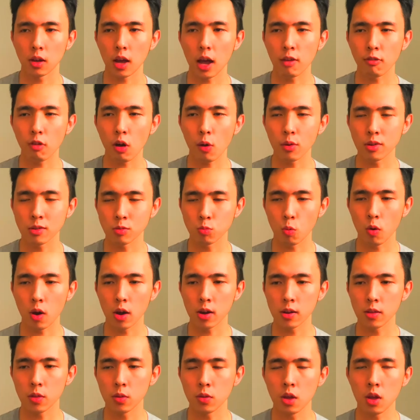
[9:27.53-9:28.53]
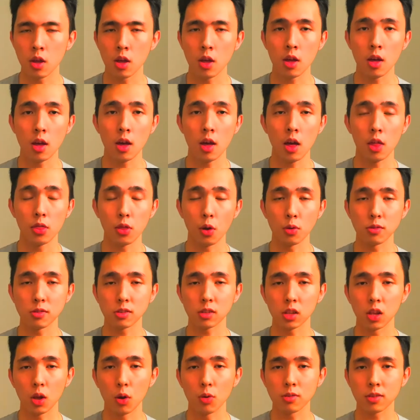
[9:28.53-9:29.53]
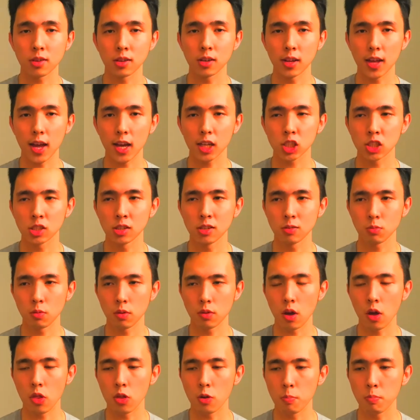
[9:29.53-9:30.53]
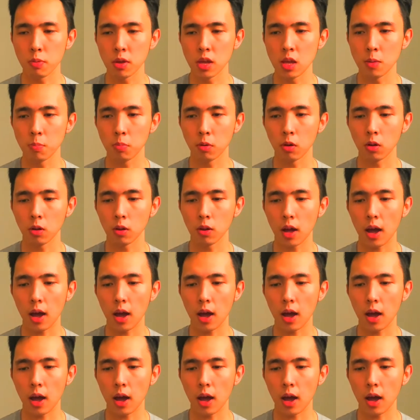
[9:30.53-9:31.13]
I've always wanted those close connections with other people.